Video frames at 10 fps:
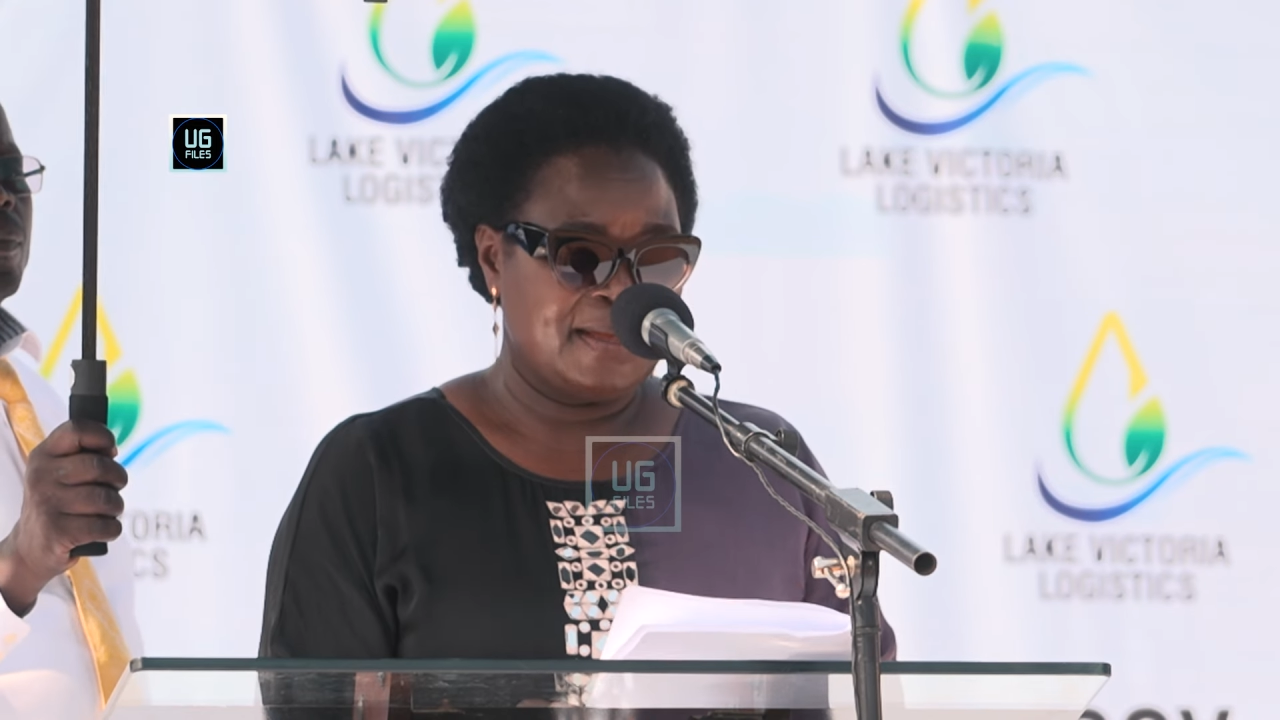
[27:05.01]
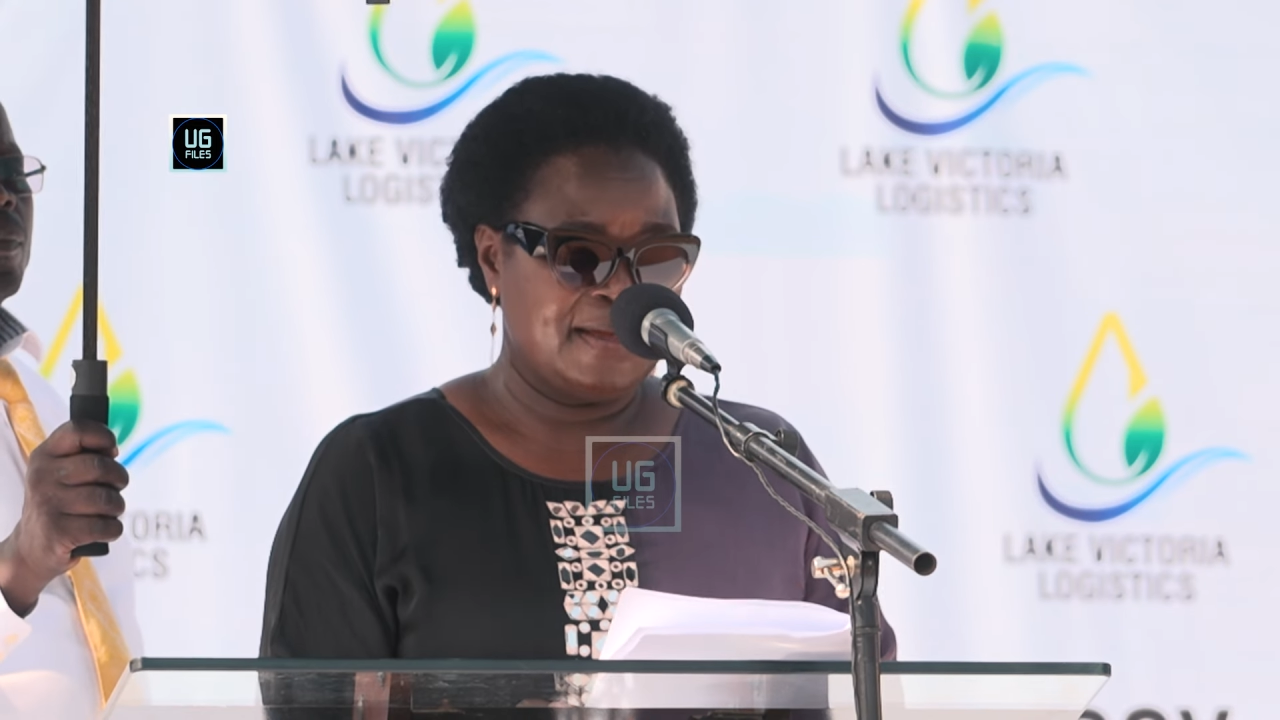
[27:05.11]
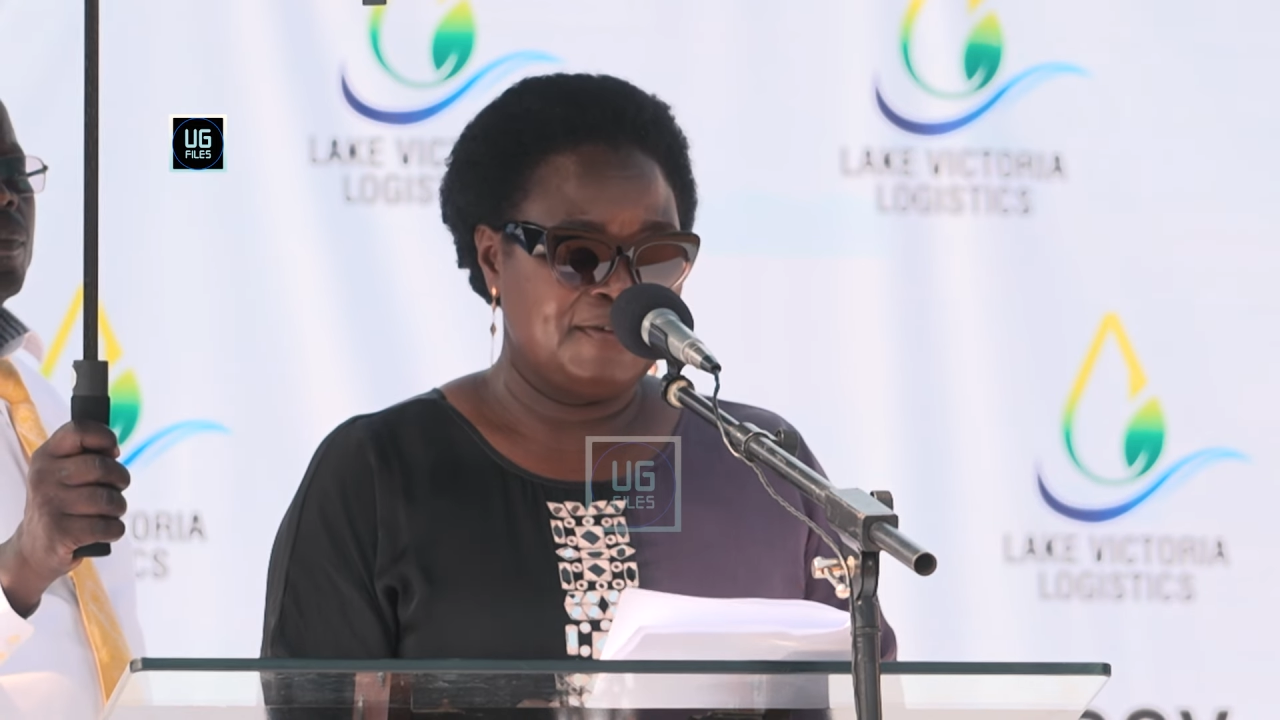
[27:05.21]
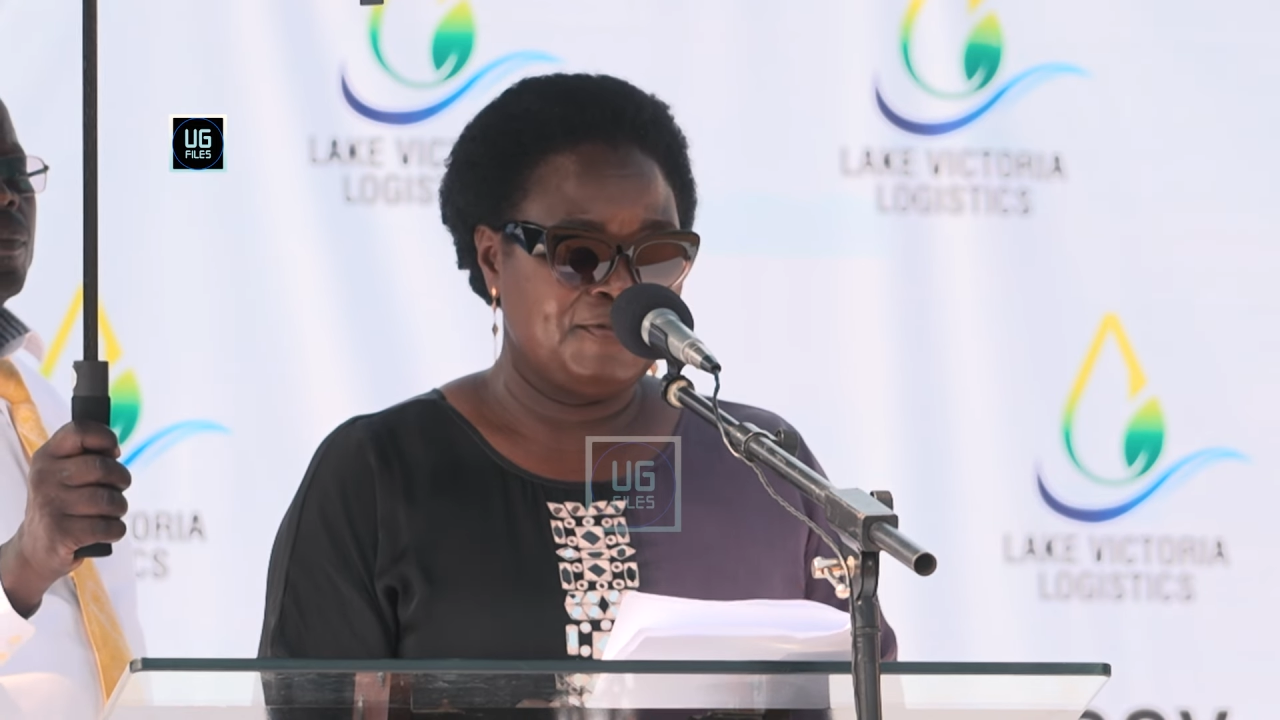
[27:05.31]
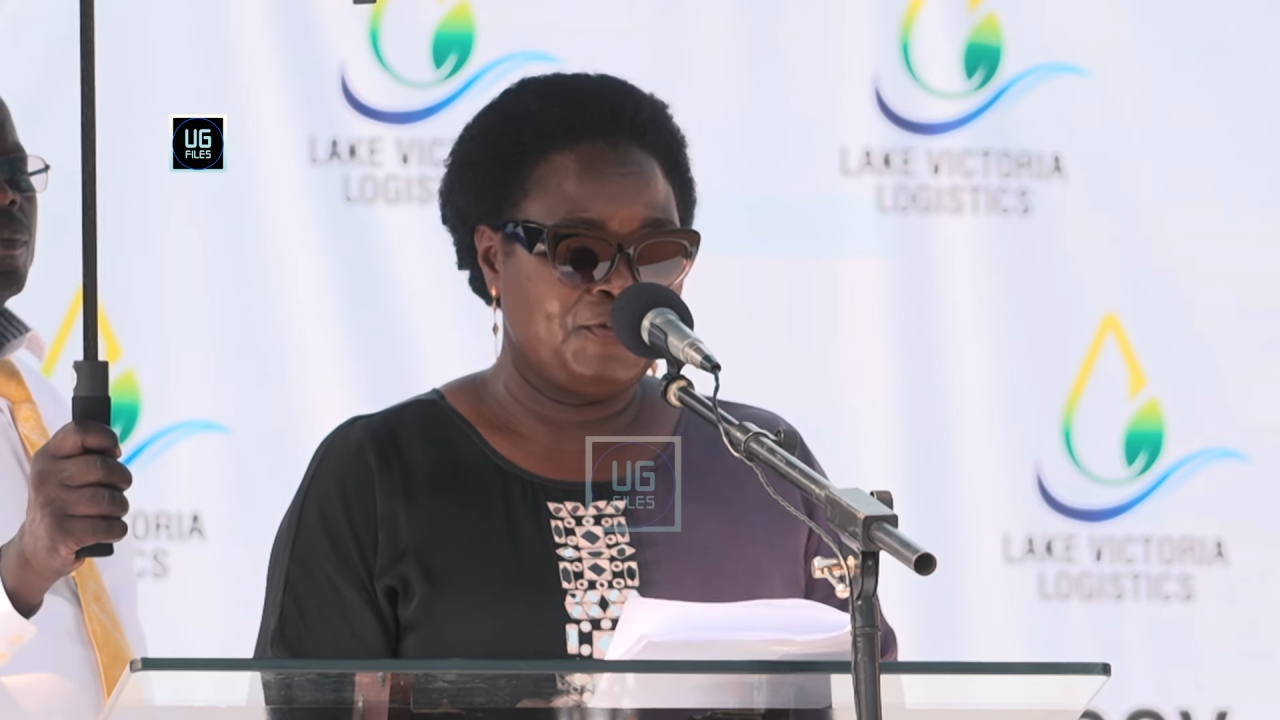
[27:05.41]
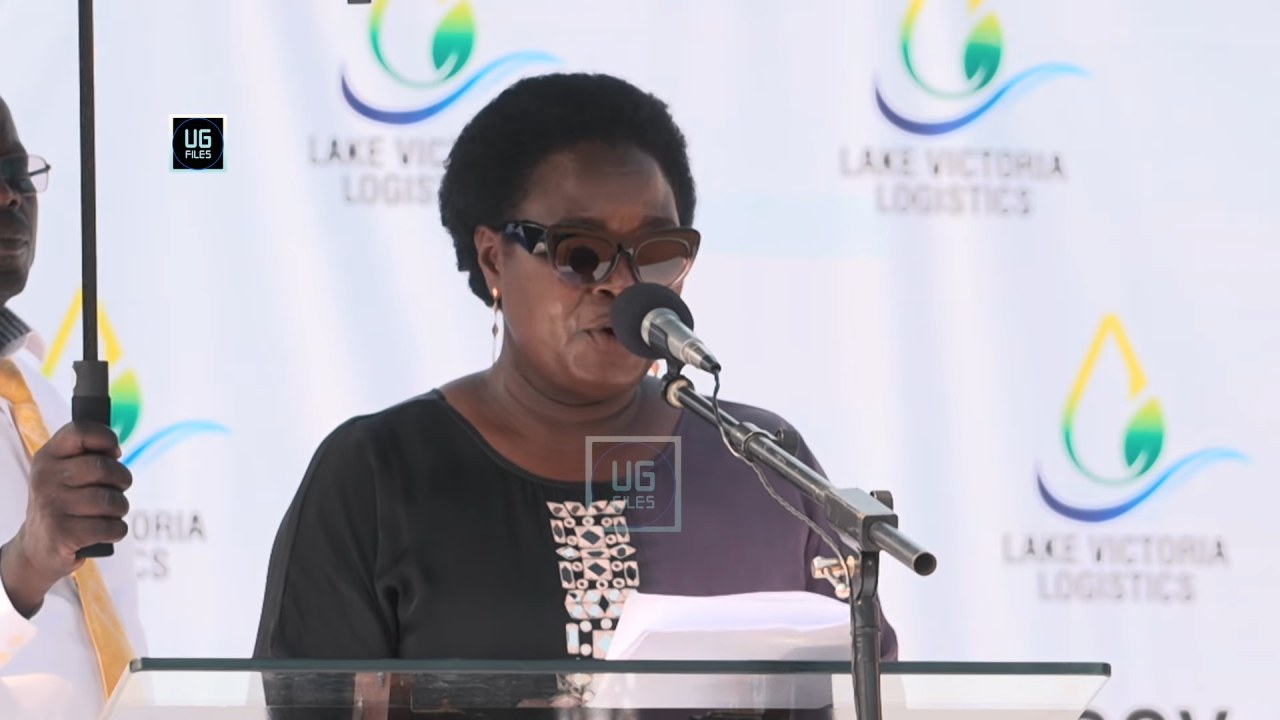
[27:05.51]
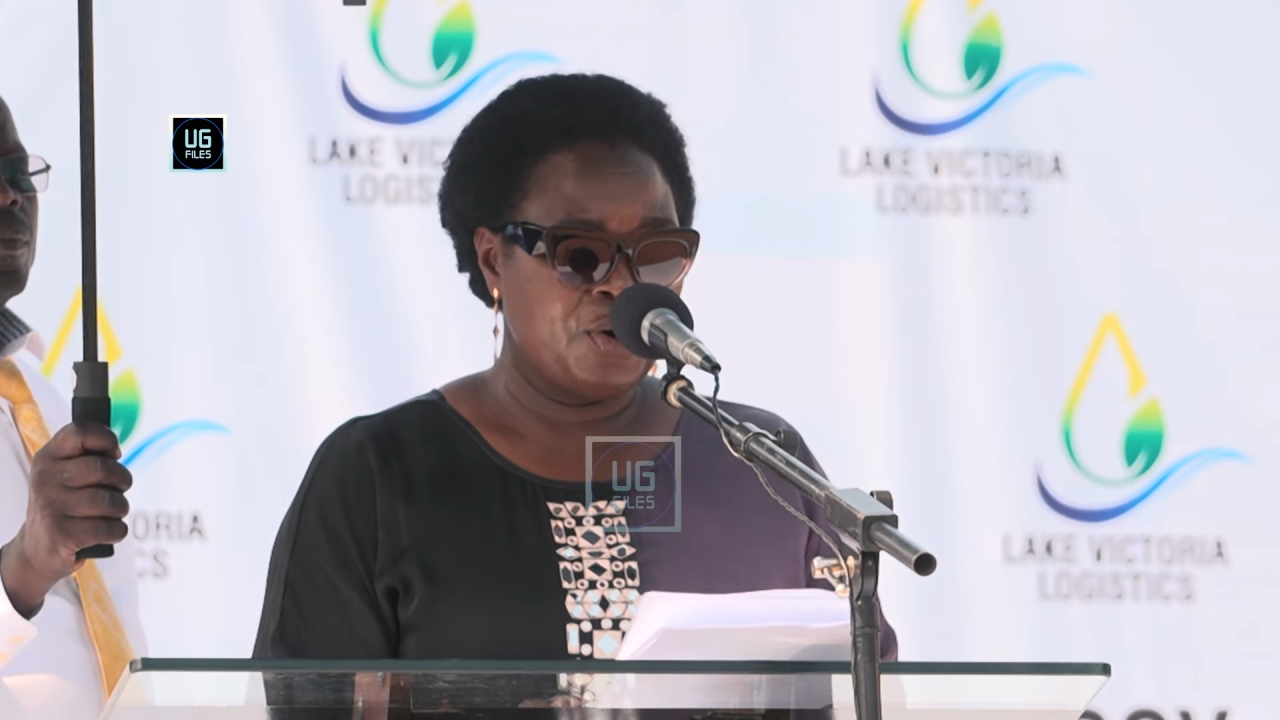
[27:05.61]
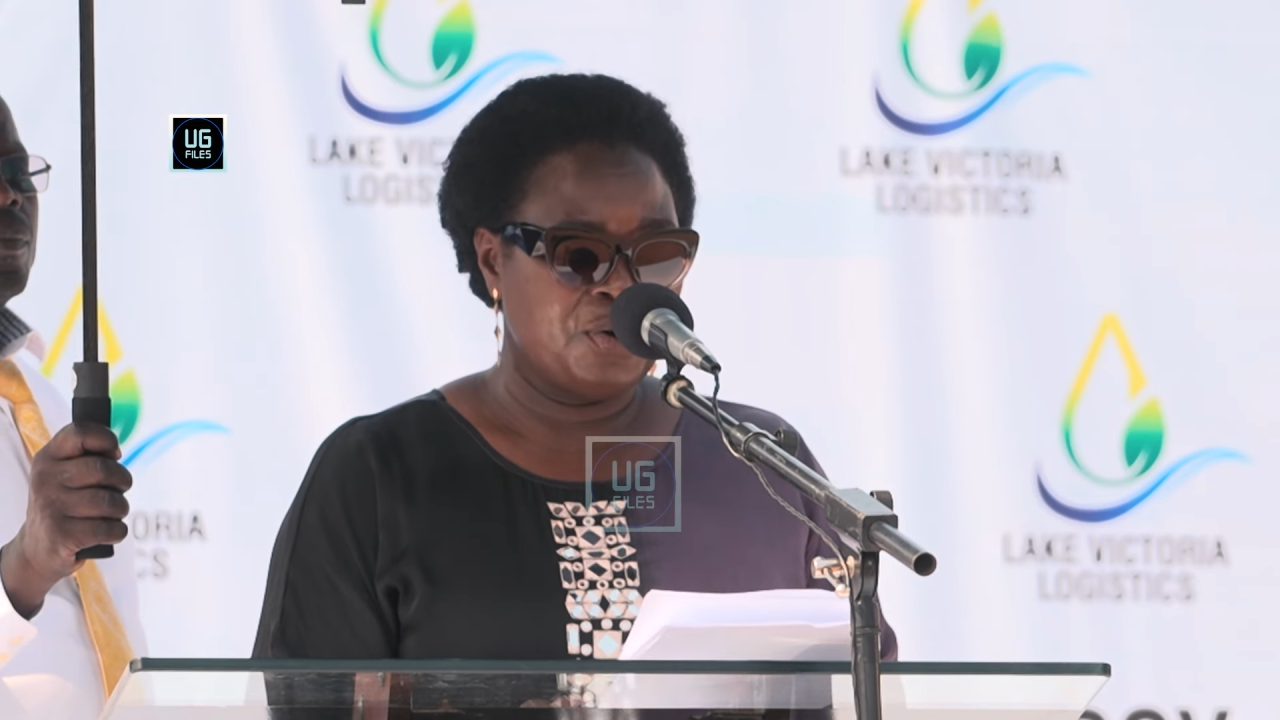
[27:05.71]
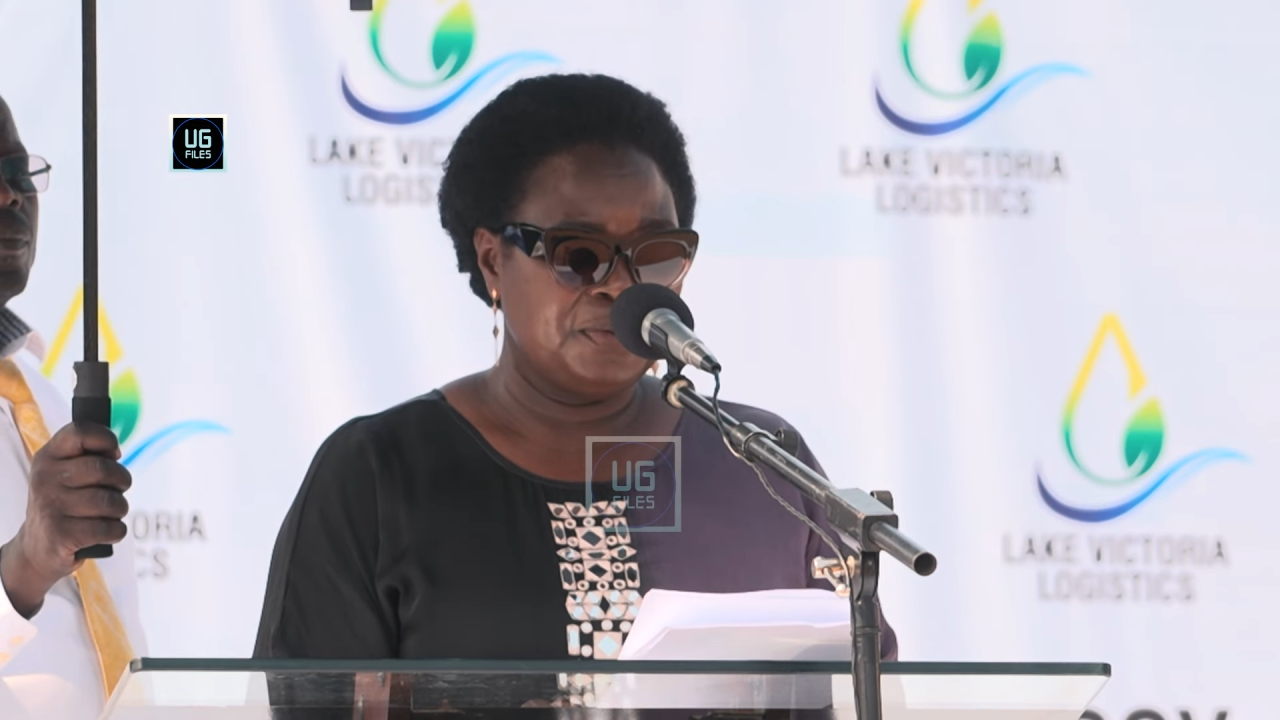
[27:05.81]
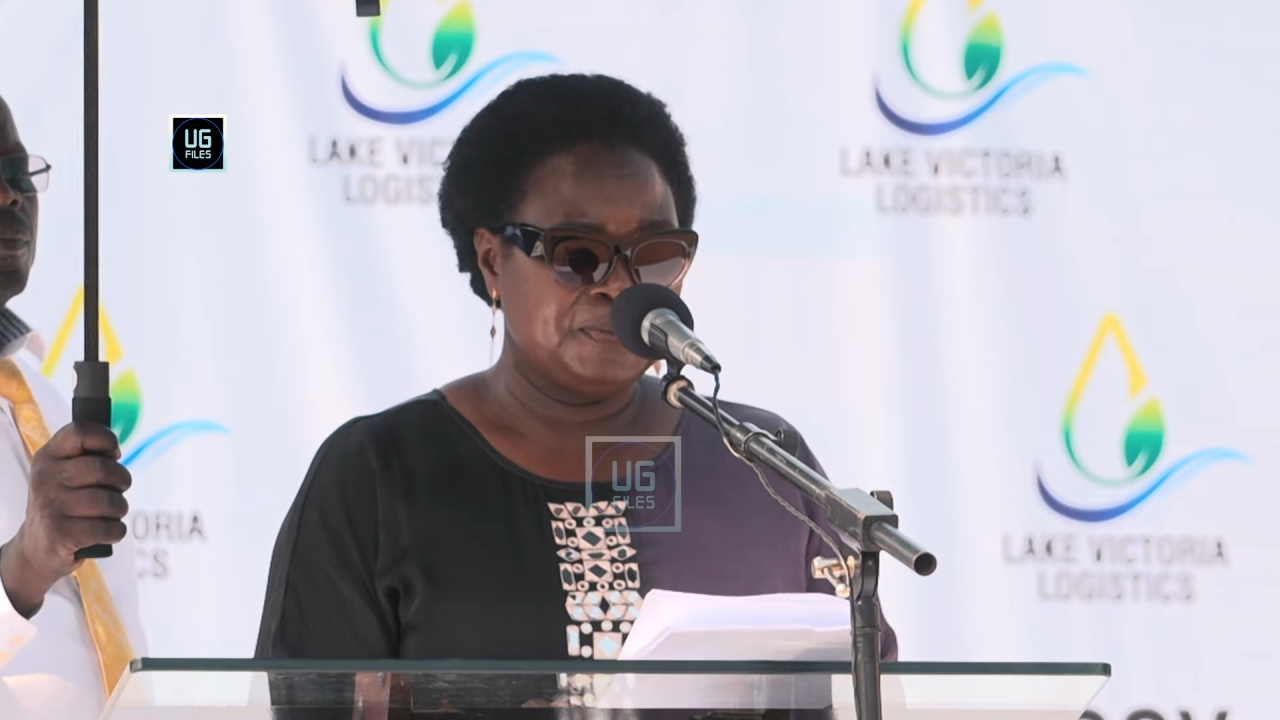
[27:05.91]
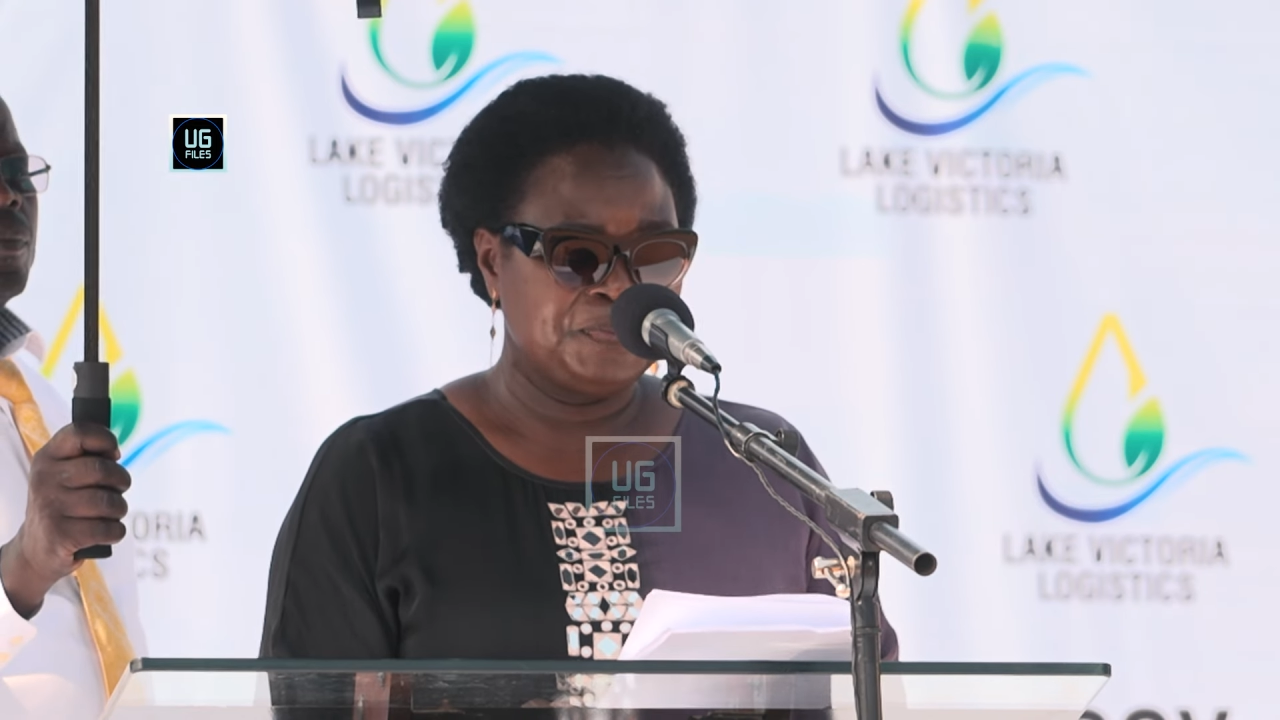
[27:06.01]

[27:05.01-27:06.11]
And 4,